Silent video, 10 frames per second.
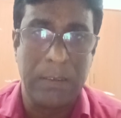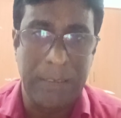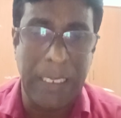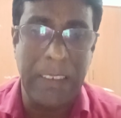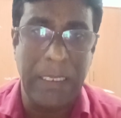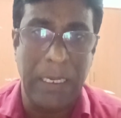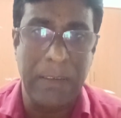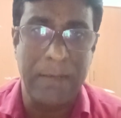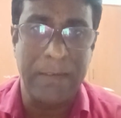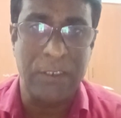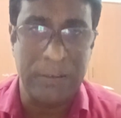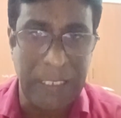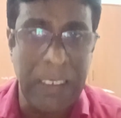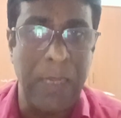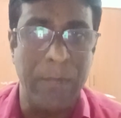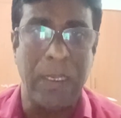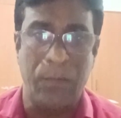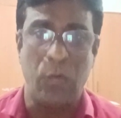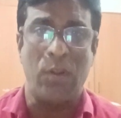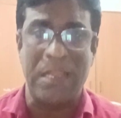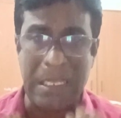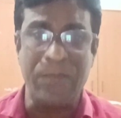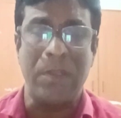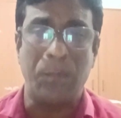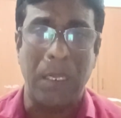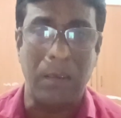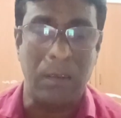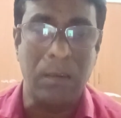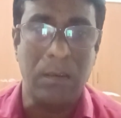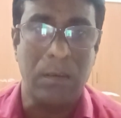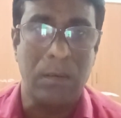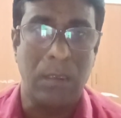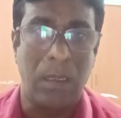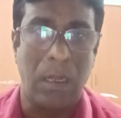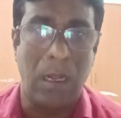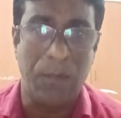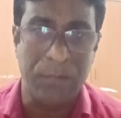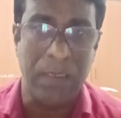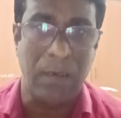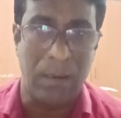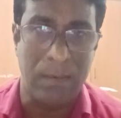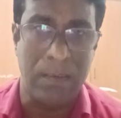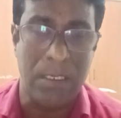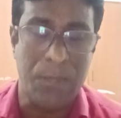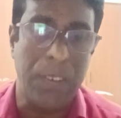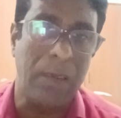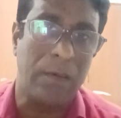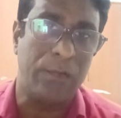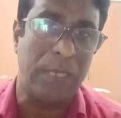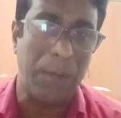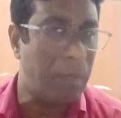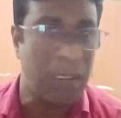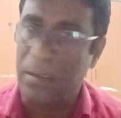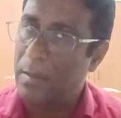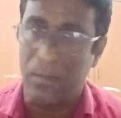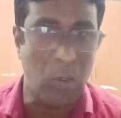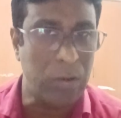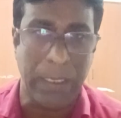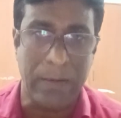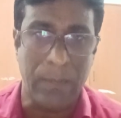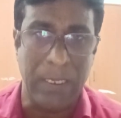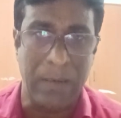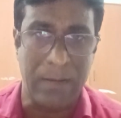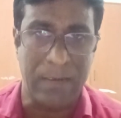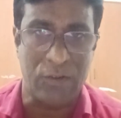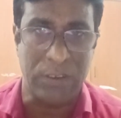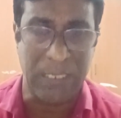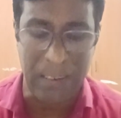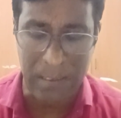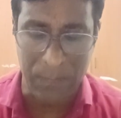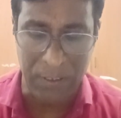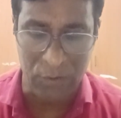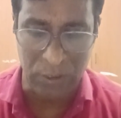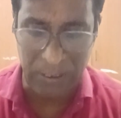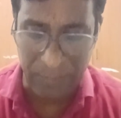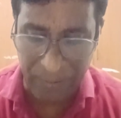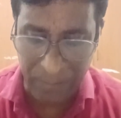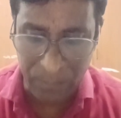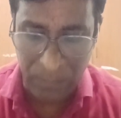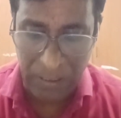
under section 1011, if you receive the money after a certain period of time, it is not taxable under section 10 subsection 11.